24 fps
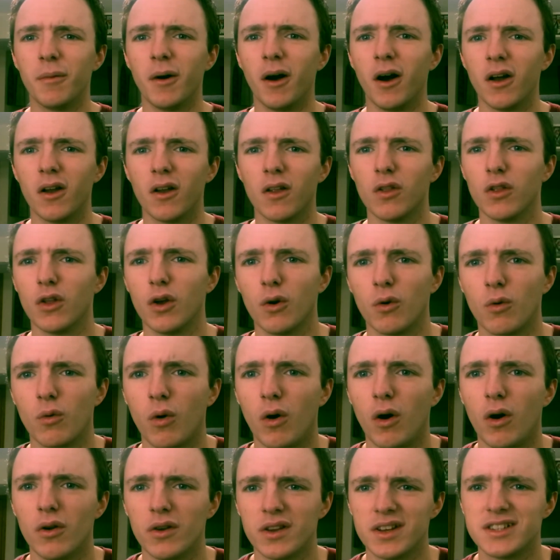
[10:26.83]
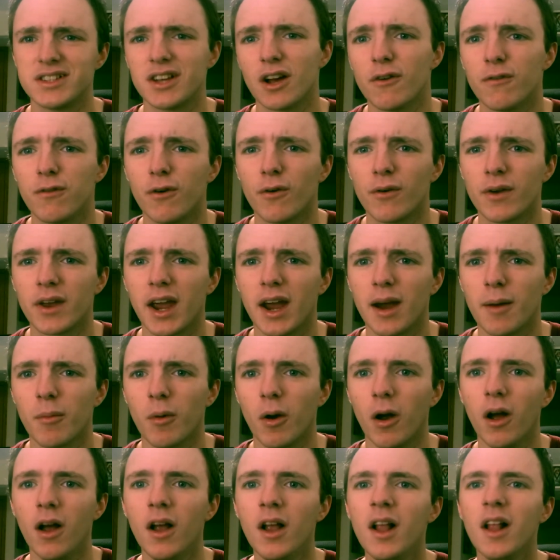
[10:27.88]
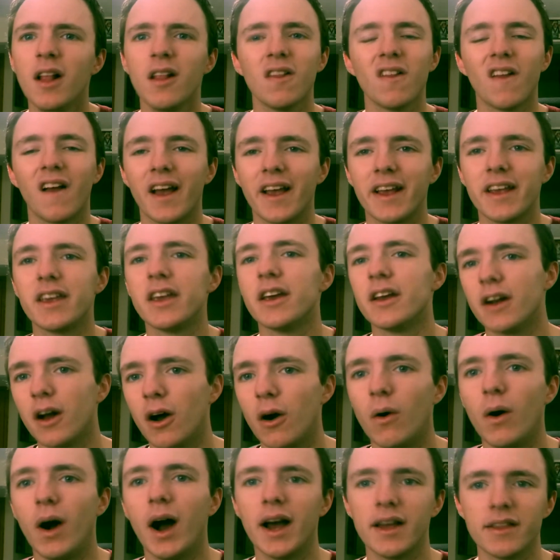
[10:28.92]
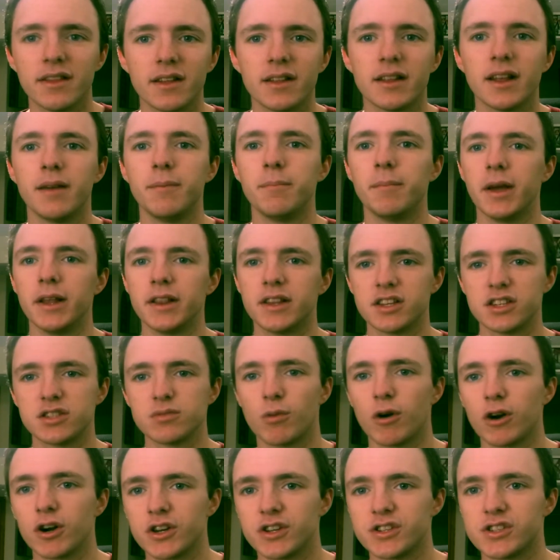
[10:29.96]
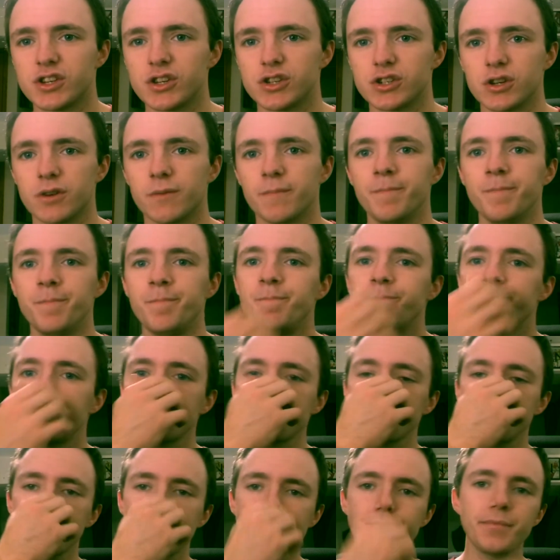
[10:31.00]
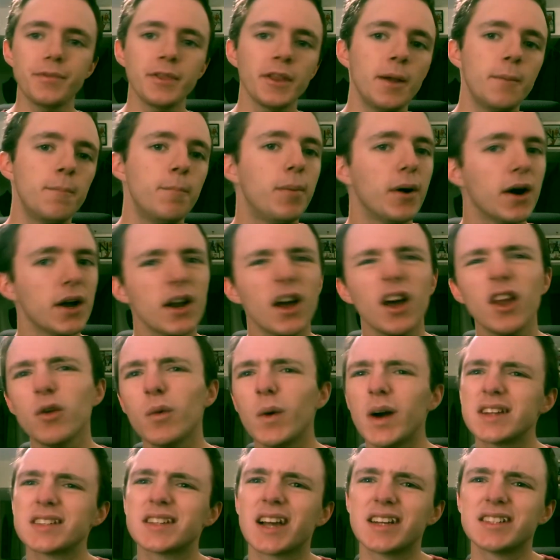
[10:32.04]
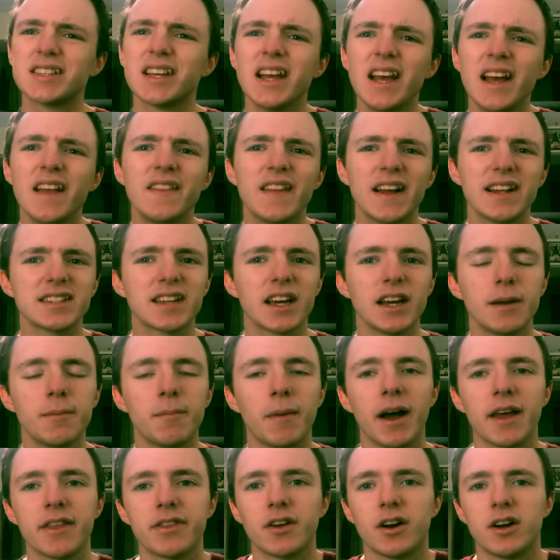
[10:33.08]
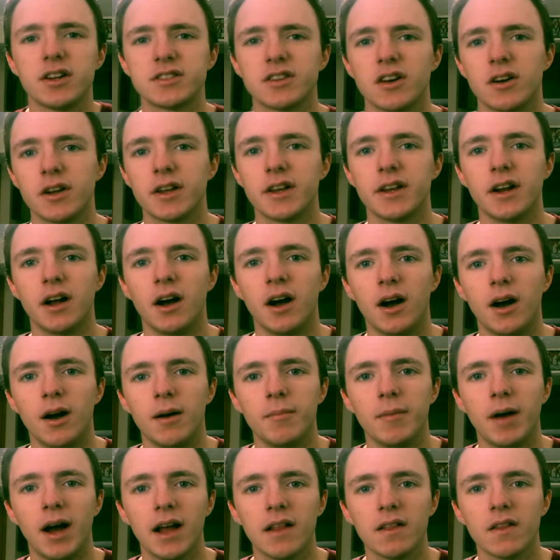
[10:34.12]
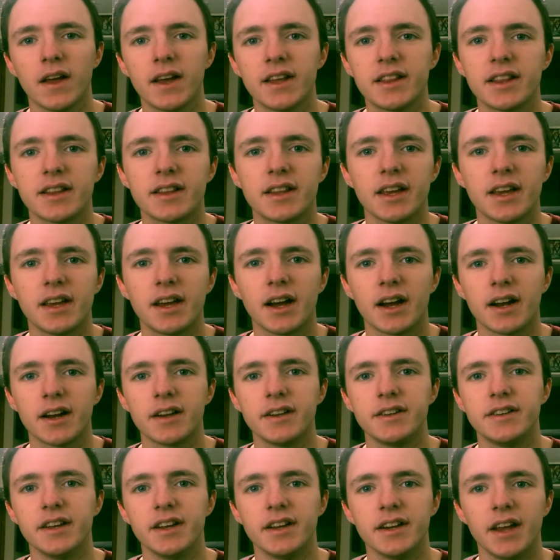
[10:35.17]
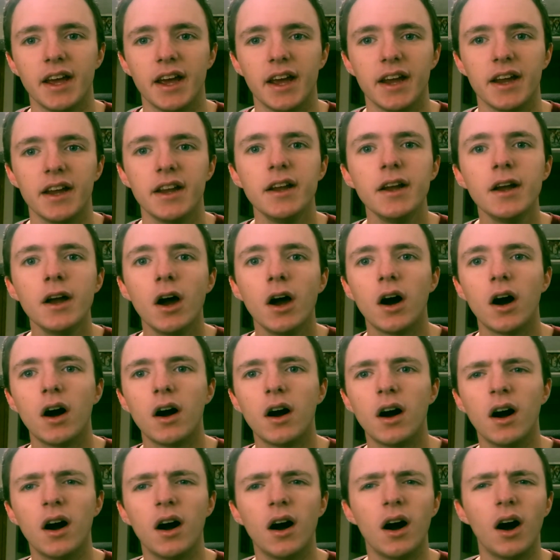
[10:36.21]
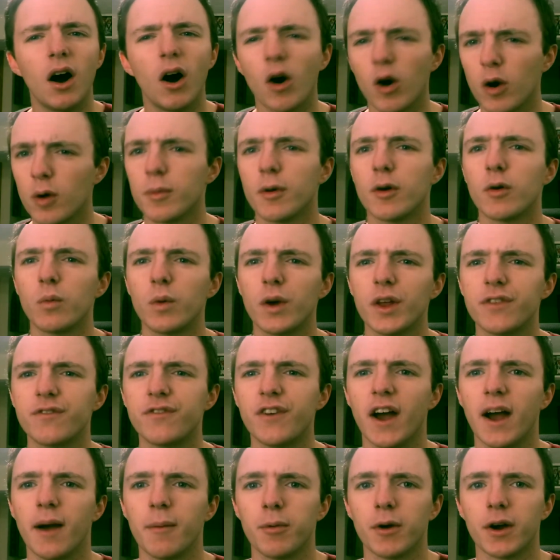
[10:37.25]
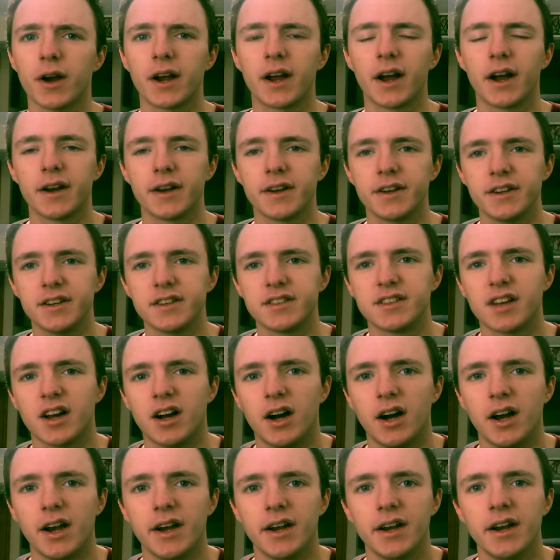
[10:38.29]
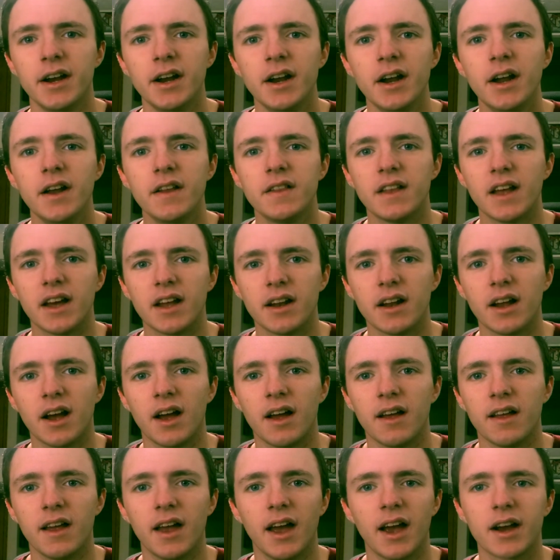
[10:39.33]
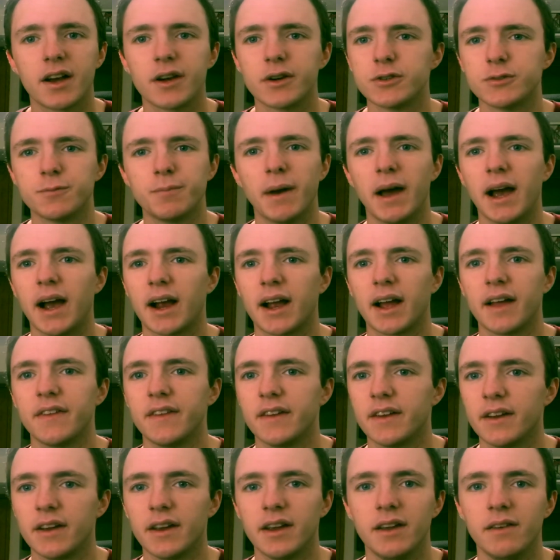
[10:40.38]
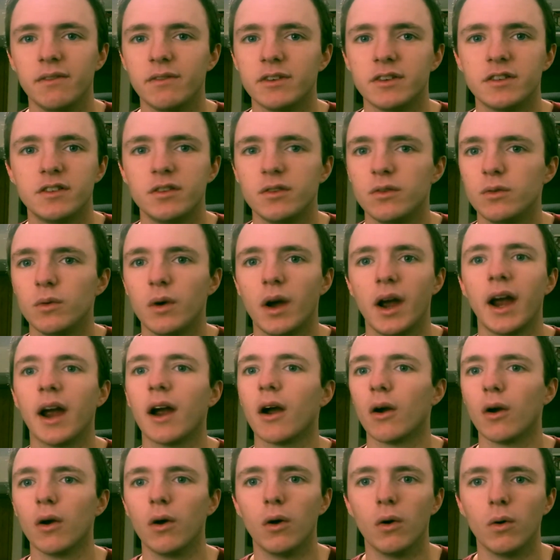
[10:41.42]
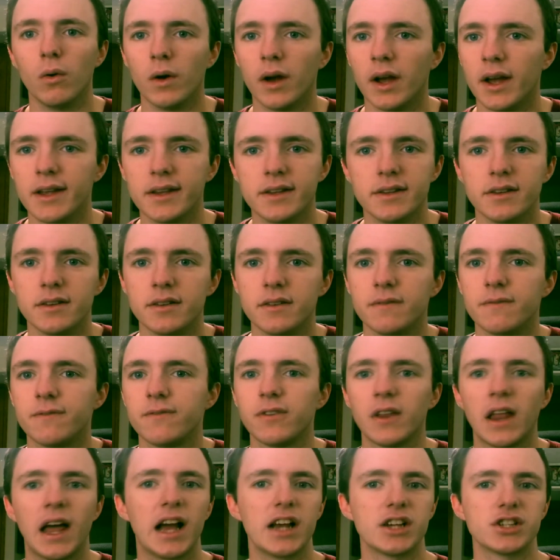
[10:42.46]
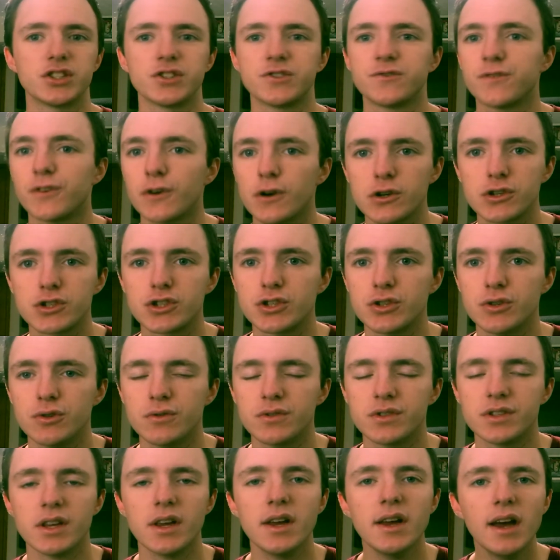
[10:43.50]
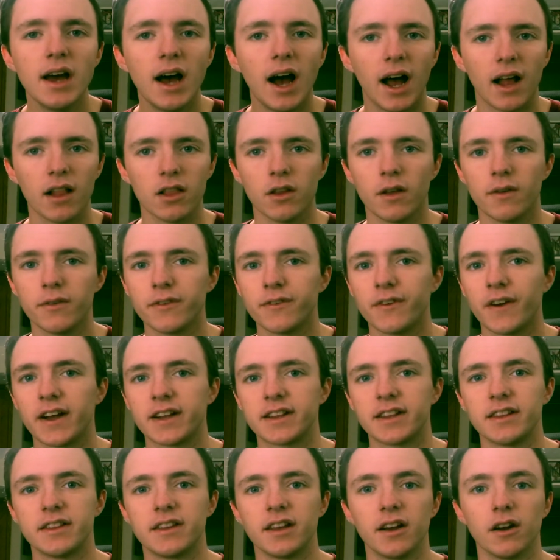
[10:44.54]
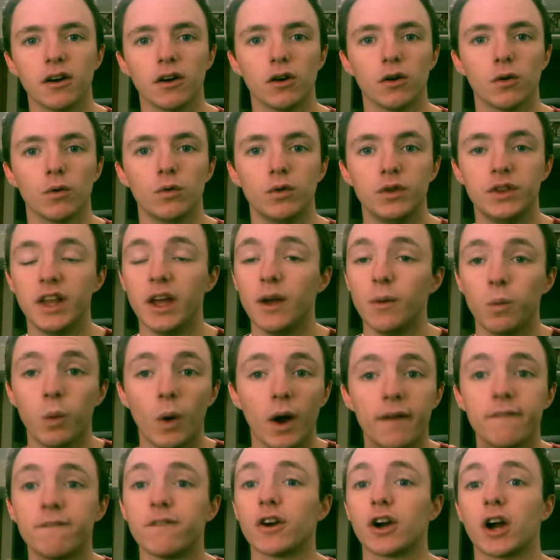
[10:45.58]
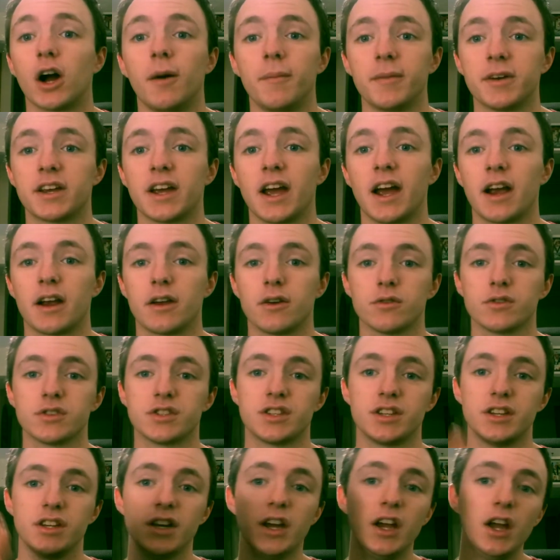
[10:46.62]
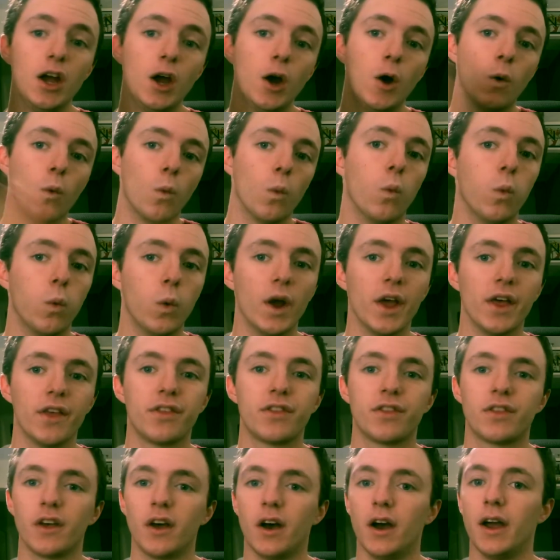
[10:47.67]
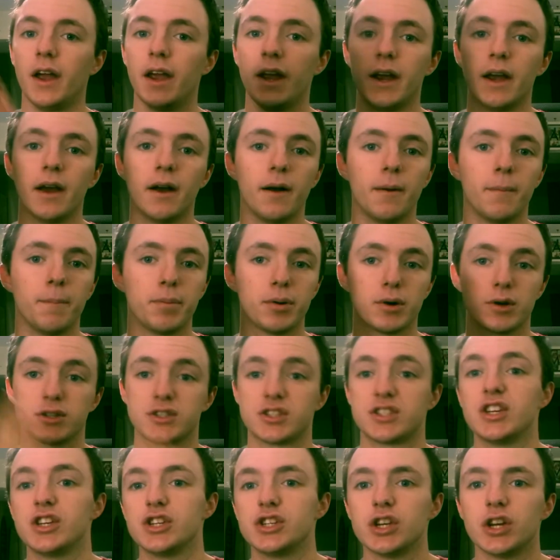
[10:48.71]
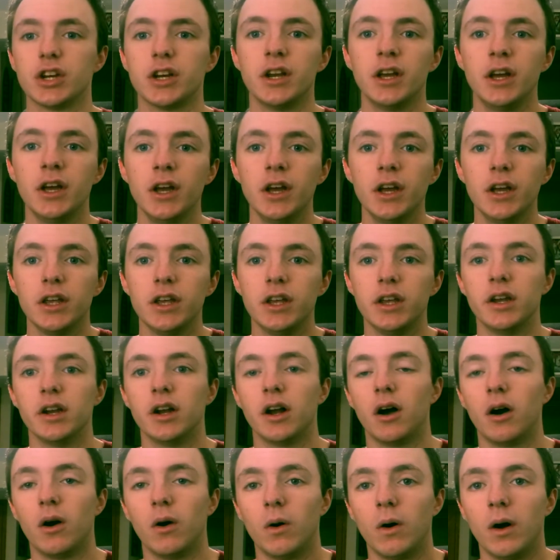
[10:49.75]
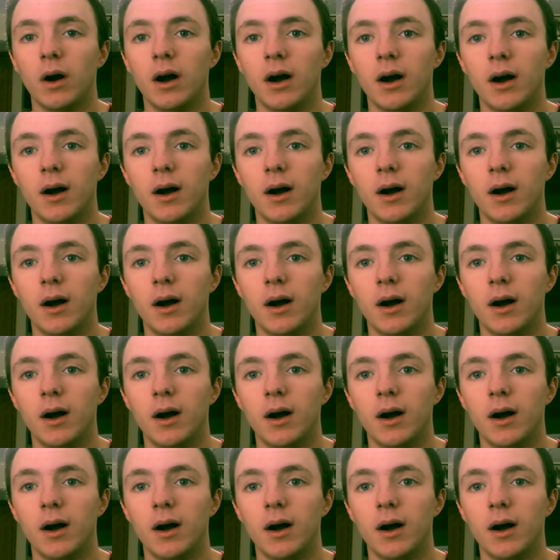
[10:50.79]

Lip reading: on a low quality cell phone camera. Like, you know, I think they've made the smart decision. But otherwise, guys, that's kind of my thoughts on it. I like that they kind of did a armor with fabric kind of design that echoes back, I think, even to Arrow and Flash's first suits. I love the fact that they went for comic accuracy with a precision. You know,